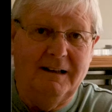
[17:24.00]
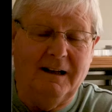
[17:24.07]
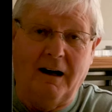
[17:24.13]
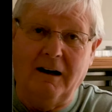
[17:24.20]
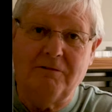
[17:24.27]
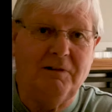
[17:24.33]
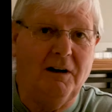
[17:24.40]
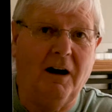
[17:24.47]

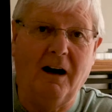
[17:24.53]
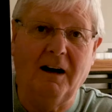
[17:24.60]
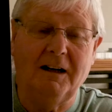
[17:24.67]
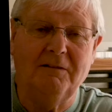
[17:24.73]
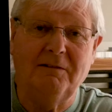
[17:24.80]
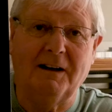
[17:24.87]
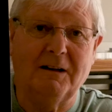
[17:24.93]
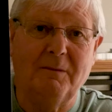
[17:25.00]
I
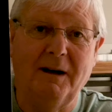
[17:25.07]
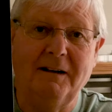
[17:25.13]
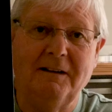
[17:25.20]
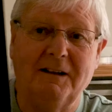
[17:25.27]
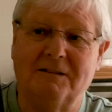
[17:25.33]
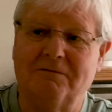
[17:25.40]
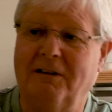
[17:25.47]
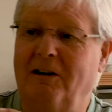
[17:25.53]
highly recommend
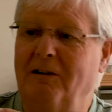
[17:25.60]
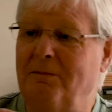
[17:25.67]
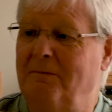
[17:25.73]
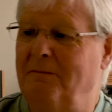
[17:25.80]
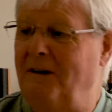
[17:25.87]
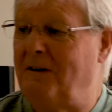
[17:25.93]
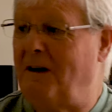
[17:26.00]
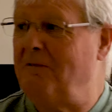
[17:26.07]
this
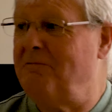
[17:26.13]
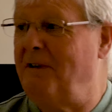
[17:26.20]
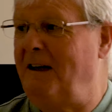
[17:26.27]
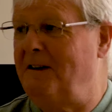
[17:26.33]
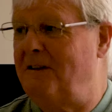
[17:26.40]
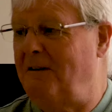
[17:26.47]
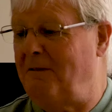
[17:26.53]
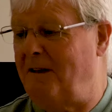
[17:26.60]
album. I
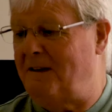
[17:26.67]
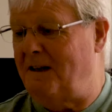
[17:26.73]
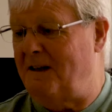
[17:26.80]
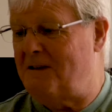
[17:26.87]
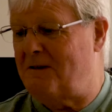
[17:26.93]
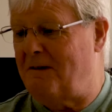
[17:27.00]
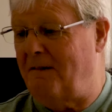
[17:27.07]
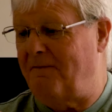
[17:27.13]
really do. It
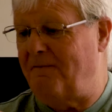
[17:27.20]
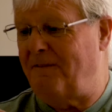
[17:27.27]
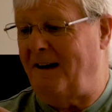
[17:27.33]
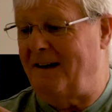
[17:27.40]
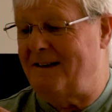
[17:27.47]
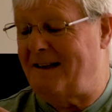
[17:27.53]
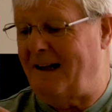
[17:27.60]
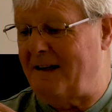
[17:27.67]
is
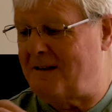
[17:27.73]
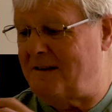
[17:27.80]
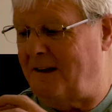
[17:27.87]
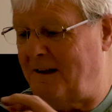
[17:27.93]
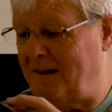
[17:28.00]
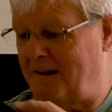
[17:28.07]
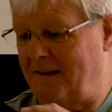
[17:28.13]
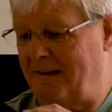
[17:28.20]

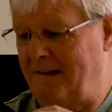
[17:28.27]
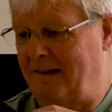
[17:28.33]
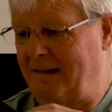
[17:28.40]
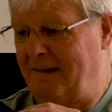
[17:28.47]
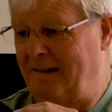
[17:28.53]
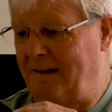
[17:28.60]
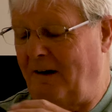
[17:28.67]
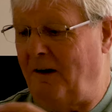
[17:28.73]
fantastic.
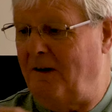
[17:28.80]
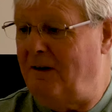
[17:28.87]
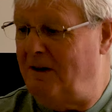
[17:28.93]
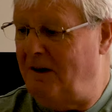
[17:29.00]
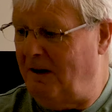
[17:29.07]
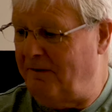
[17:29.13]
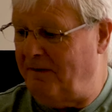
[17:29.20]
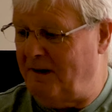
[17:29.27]
I
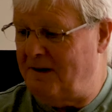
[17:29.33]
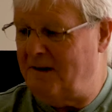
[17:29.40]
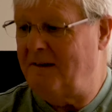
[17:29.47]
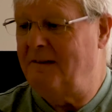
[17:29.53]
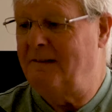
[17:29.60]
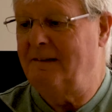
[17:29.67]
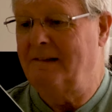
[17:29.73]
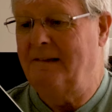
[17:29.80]
love it.
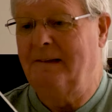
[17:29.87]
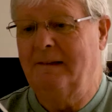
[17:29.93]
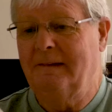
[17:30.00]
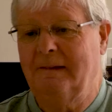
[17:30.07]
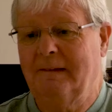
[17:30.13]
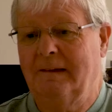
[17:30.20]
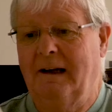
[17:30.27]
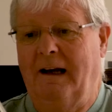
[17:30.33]

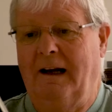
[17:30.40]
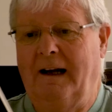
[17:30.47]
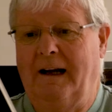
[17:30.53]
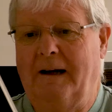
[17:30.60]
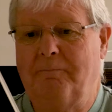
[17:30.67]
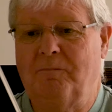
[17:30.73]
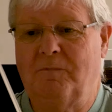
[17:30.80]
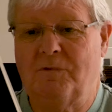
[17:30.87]

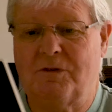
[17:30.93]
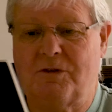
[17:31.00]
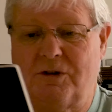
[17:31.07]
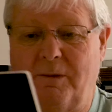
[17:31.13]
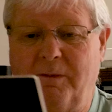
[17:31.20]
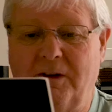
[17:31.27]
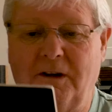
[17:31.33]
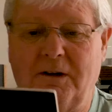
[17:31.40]

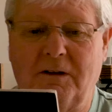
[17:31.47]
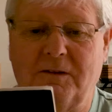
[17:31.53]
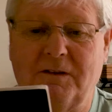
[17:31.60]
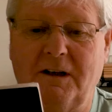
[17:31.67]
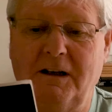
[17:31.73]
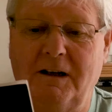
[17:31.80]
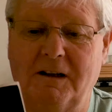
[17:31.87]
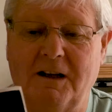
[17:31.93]
Some of
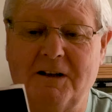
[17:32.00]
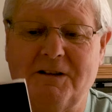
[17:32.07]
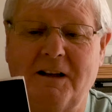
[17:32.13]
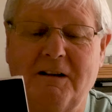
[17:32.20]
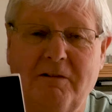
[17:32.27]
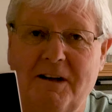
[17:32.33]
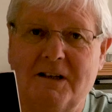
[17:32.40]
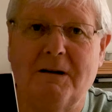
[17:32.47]

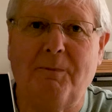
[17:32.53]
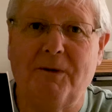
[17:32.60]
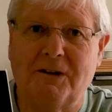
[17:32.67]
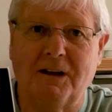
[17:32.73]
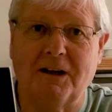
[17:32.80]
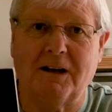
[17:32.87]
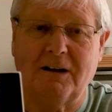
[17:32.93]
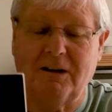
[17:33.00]
there is a
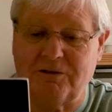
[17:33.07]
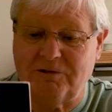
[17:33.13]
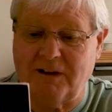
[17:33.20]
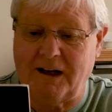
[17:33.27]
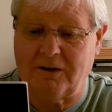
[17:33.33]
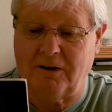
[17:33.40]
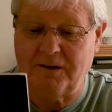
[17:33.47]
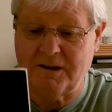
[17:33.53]
particular
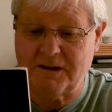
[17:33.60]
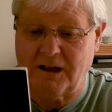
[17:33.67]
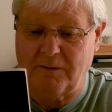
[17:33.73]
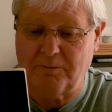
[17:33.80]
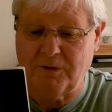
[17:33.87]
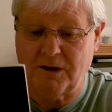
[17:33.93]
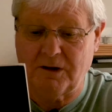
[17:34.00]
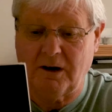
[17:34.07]
track on this
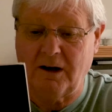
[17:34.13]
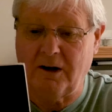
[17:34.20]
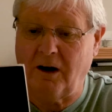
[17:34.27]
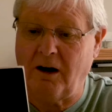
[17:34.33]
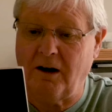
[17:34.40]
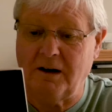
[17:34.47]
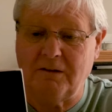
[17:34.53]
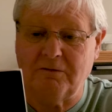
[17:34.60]
album that I
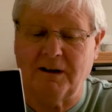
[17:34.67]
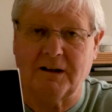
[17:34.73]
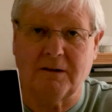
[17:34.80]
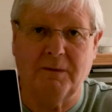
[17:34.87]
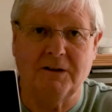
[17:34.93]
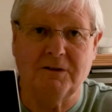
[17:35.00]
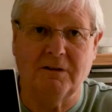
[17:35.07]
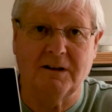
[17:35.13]
highly
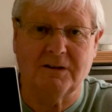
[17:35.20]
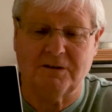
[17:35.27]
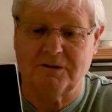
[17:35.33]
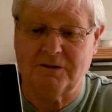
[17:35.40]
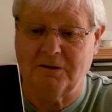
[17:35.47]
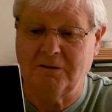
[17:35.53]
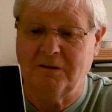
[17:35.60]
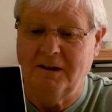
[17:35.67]
recommend you listen
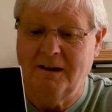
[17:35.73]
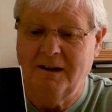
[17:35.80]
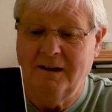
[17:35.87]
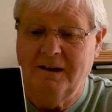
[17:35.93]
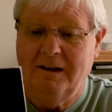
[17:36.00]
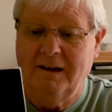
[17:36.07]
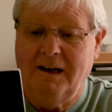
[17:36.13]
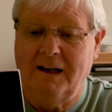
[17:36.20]
to.
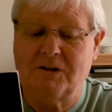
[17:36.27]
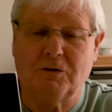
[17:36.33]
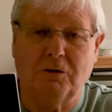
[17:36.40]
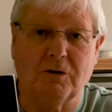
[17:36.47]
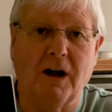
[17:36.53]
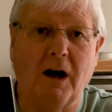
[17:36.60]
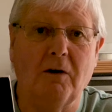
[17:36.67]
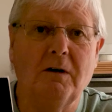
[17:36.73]
It's
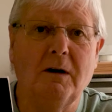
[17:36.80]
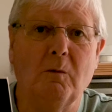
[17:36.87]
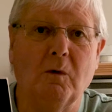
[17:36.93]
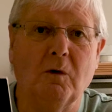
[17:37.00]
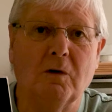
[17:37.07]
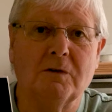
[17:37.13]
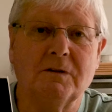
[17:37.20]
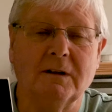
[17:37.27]
called Holy
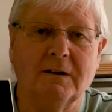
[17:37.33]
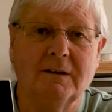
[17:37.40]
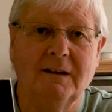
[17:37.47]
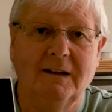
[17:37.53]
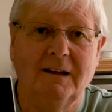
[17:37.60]
Water.